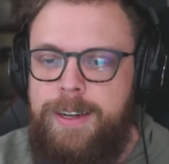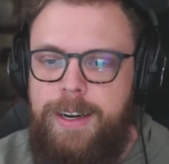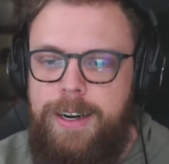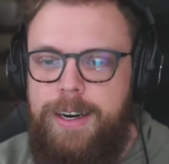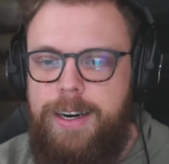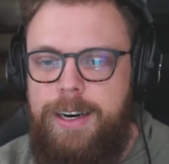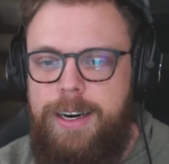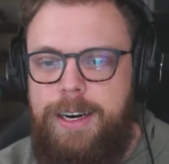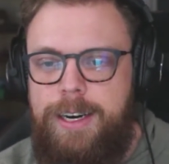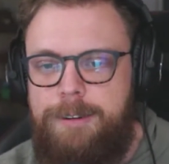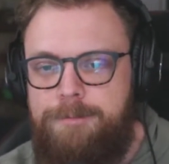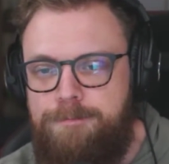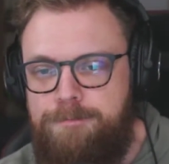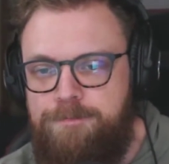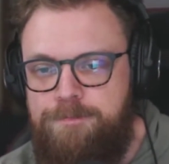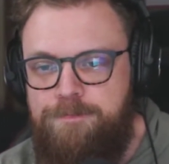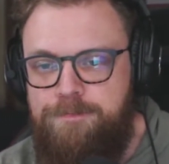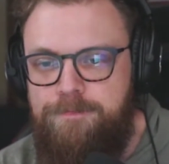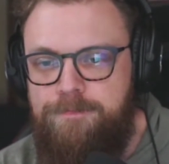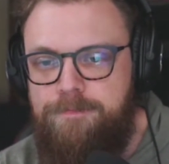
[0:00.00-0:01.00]

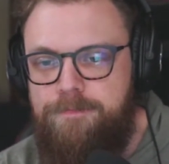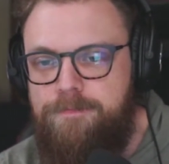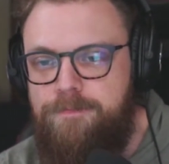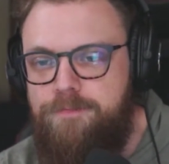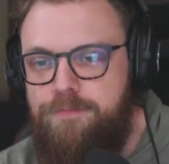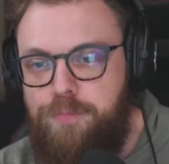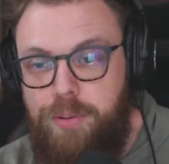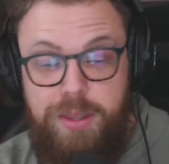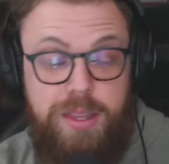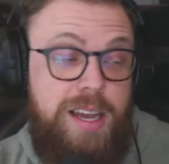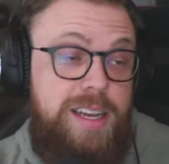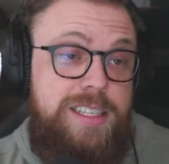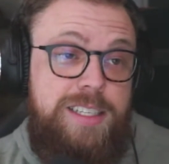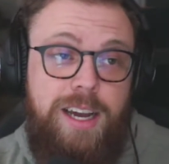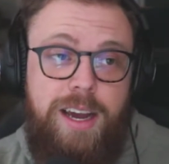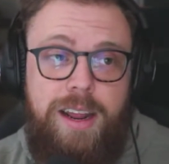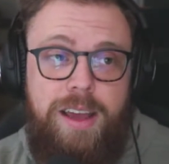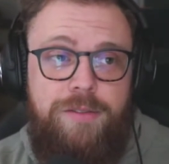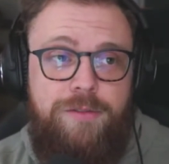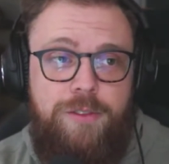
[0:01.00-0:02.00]
But that's
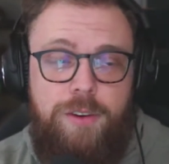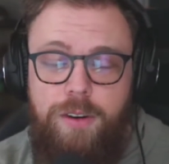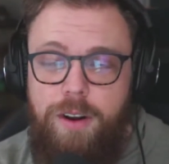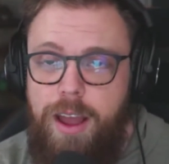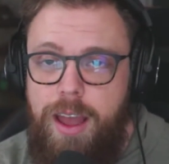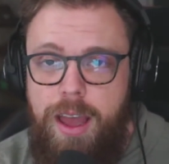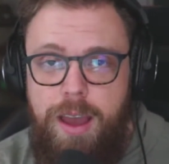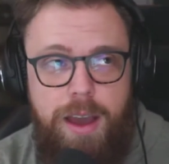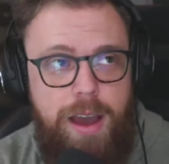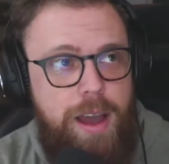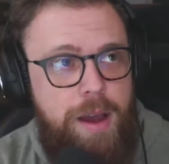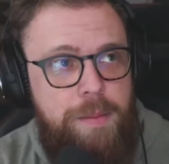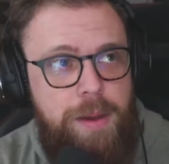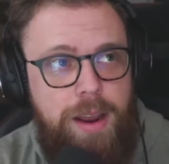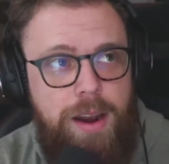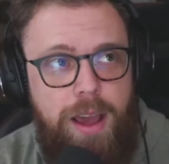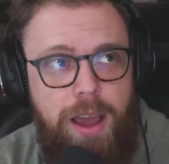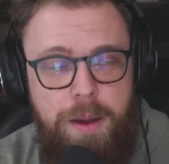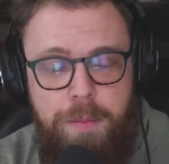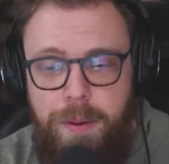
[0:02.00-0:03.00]
not it for,
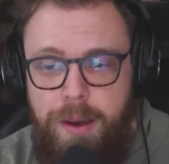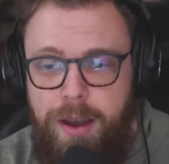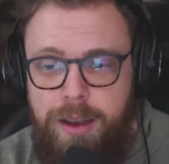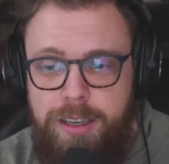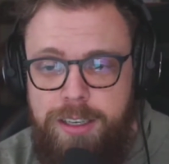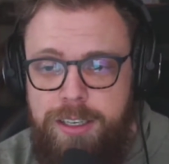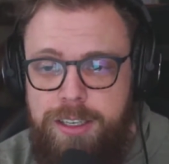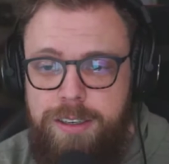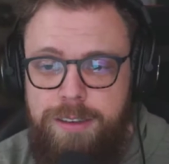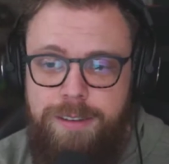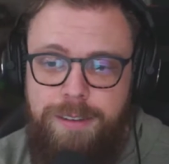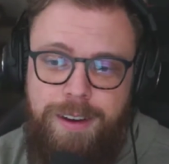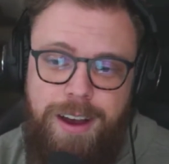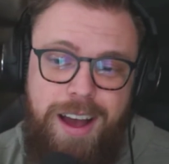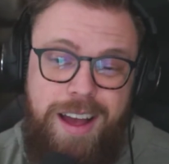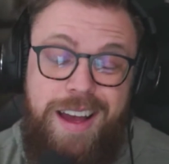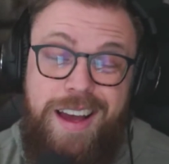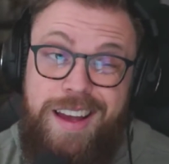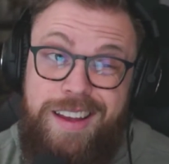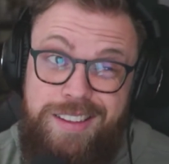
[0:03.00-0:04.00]
Apex.
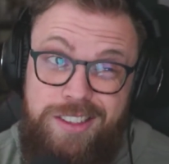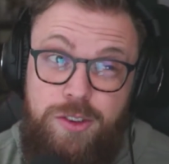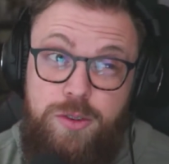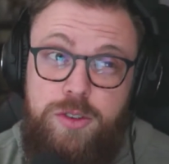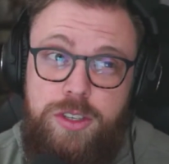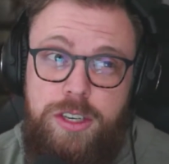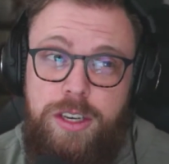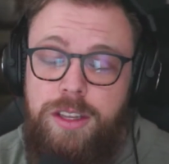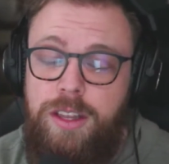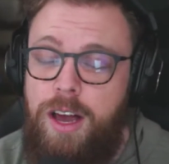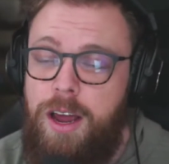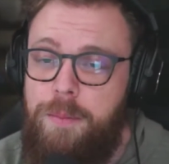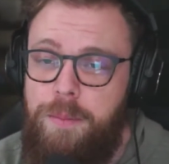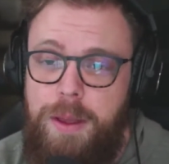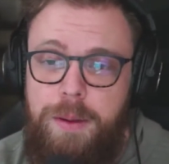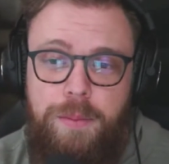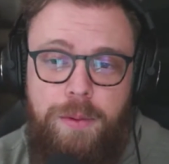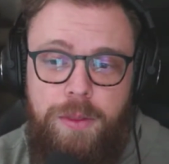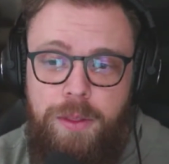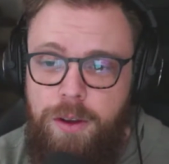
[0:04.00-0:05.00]
I do see a lot of
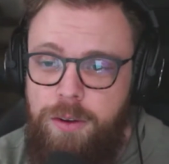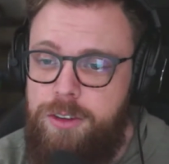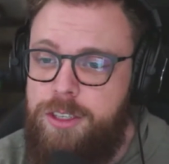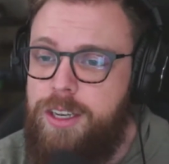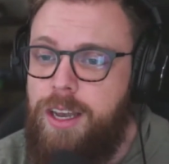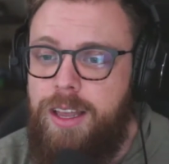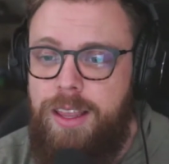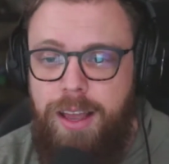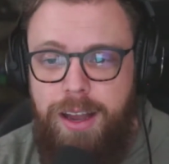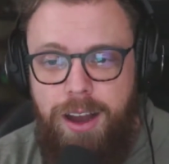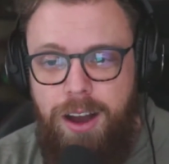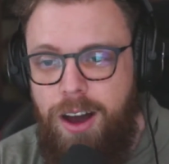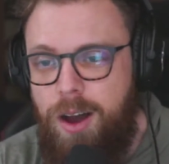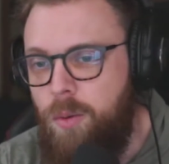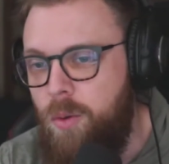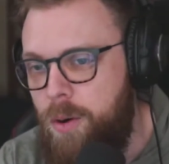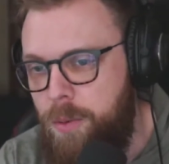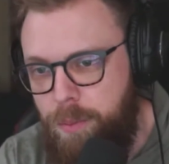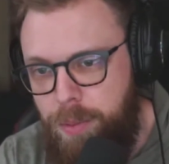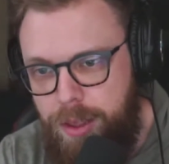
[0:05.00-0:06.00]
people, though, saying like, I
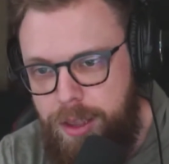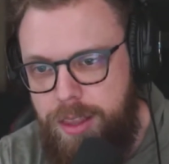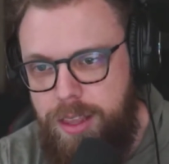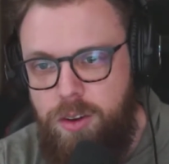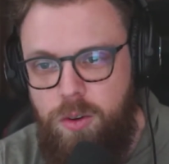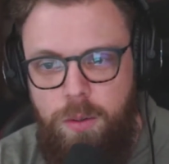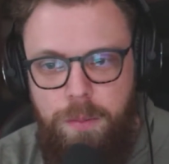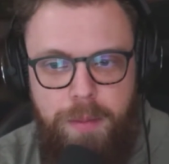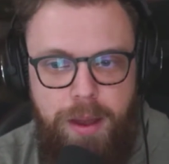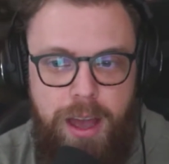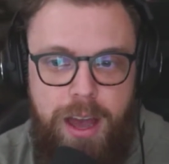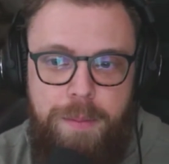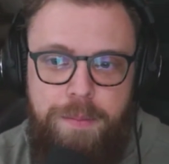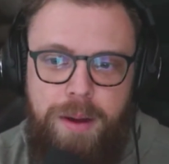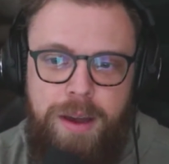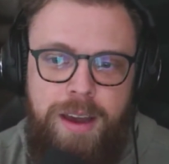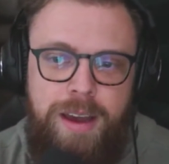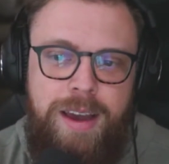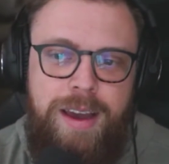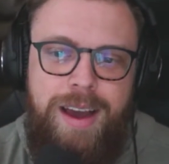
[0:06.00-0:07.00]
want to play the old
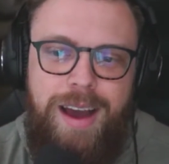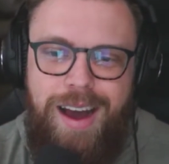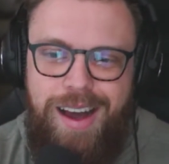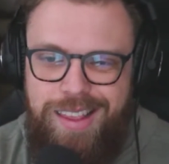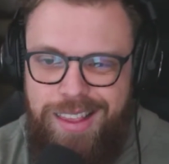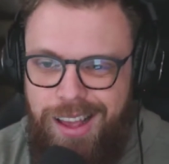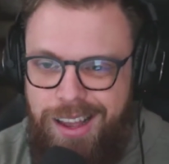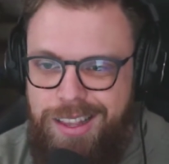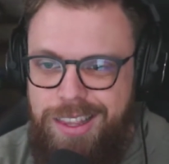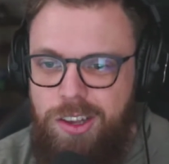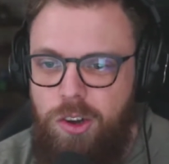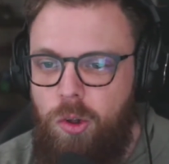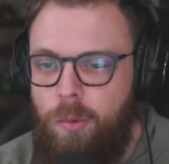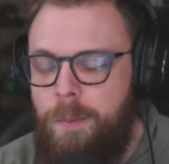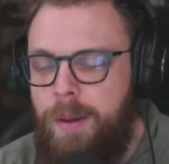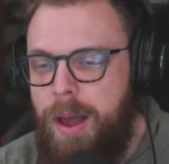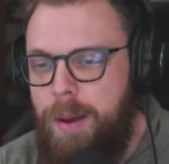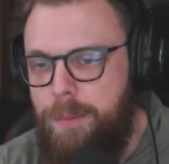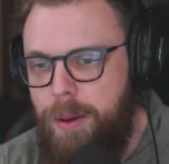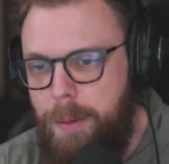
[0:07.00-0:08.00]
map. I like the old
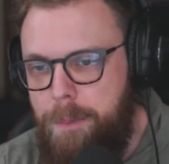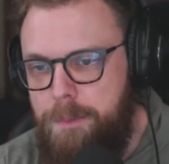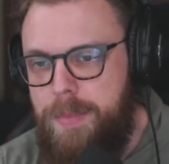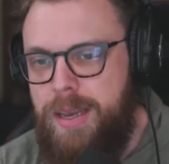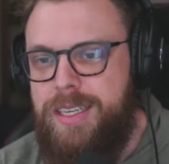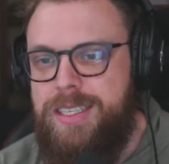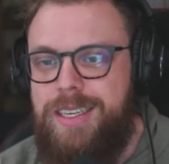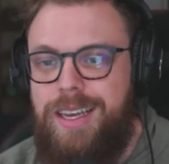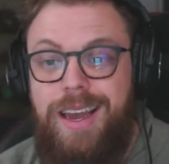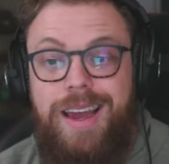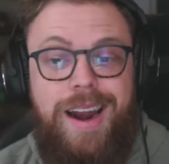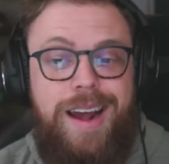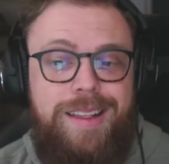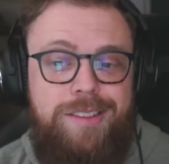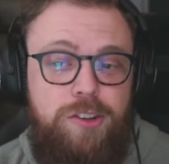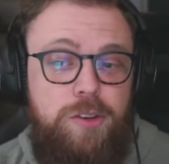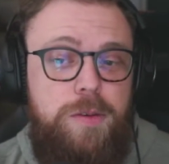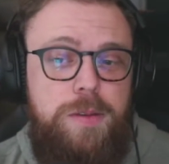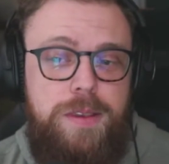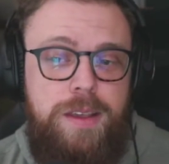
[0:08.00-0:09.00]
map. I miss it. And I
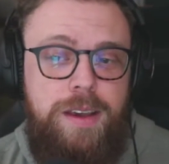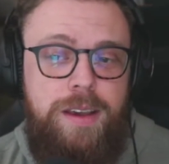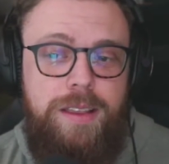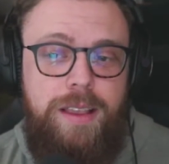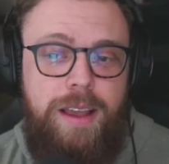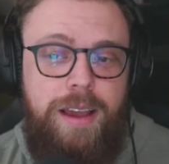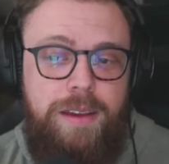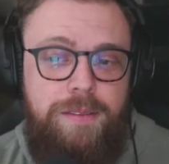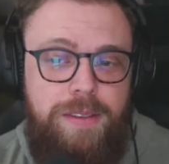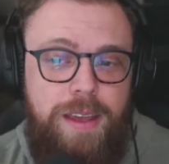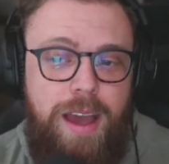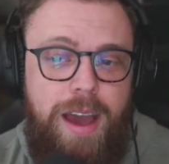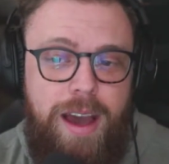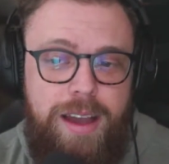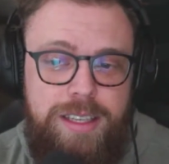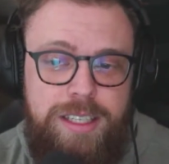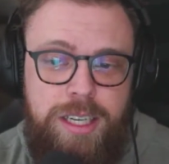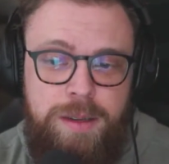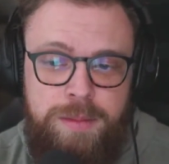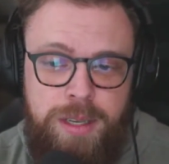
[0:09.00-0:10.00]
do think like if they
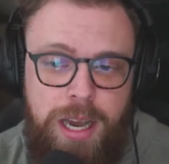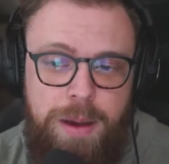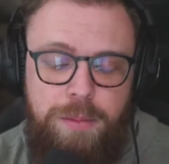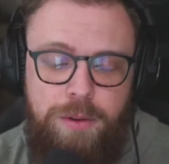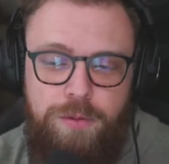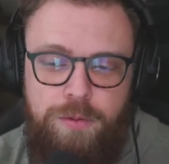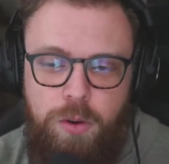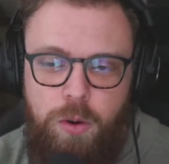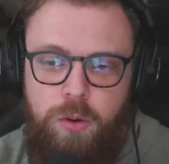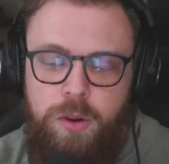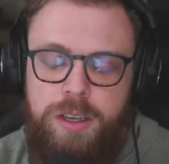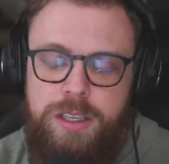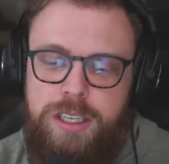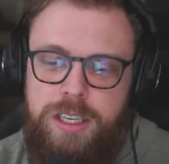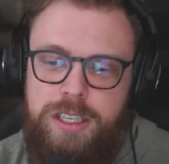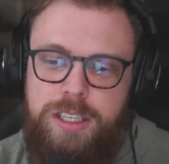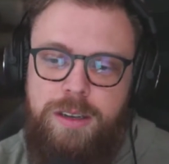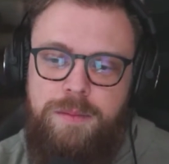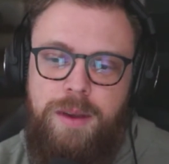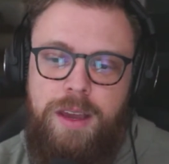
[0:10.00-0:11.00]
had some type of voting
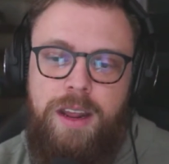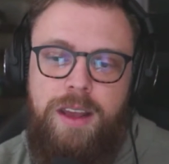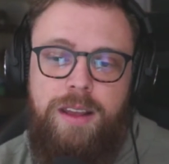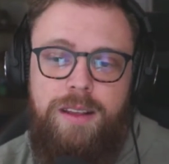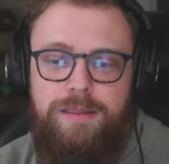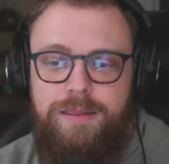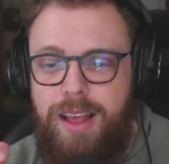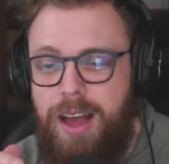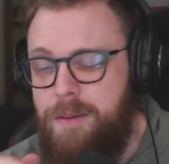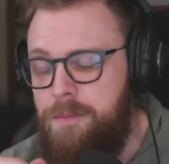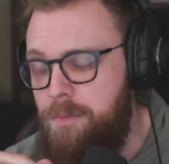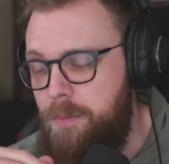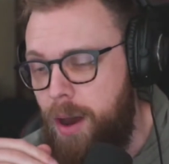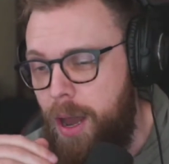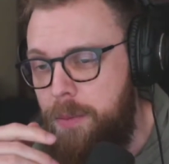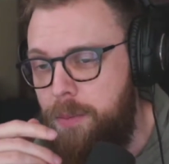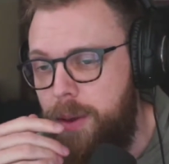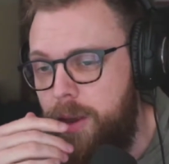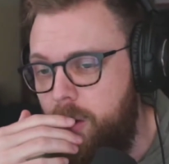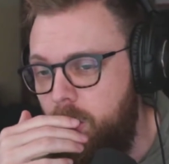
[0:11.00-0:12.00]
system in it, that
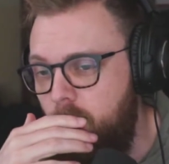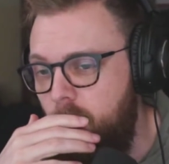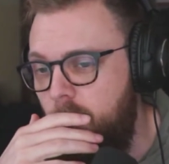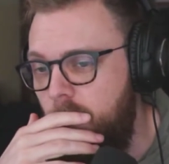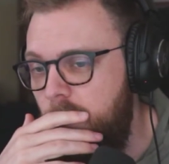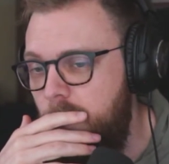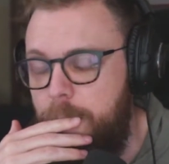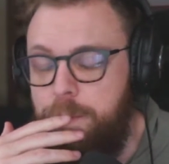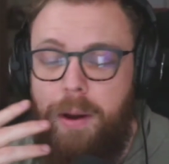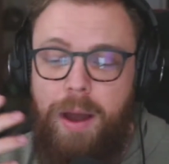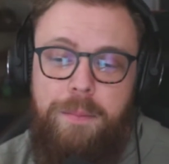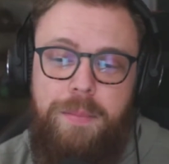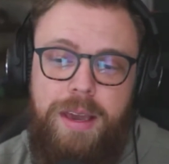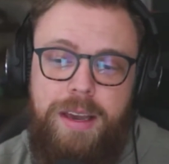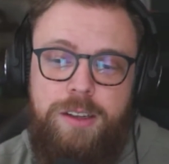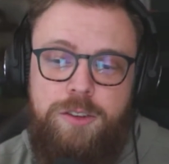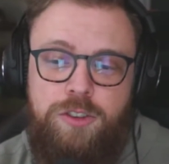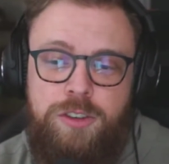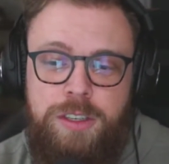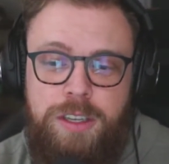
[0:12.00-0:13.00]
might be cool. It might be
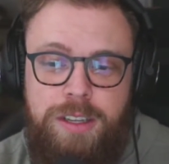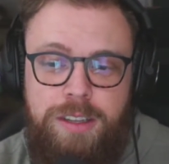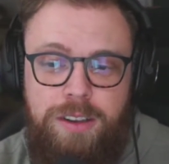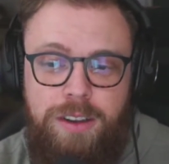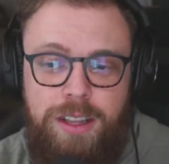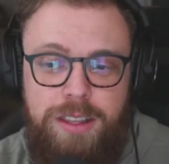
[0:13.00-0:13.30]
interesting to at